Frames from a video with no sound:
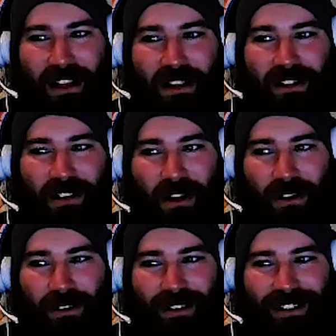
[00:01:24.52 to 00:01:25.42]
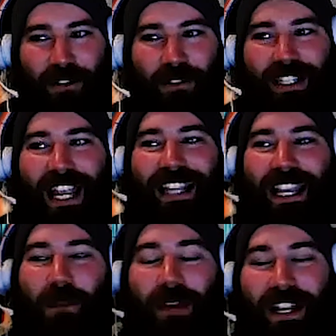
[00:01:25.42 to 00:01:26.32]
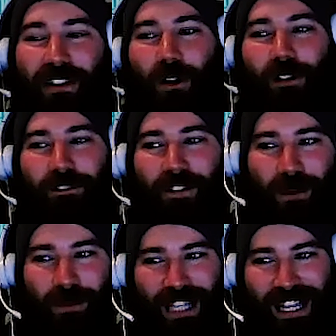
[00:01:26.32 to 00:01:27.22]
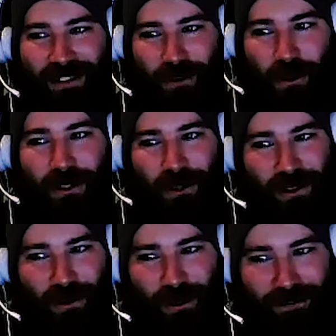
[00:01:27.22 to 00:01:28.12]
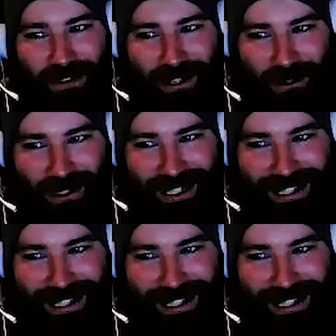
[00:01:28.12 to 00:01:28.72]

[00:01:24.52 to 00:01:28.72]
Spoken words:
So you're saying they can be in the Hall of Fame, but then there's also the Hall of Very Good?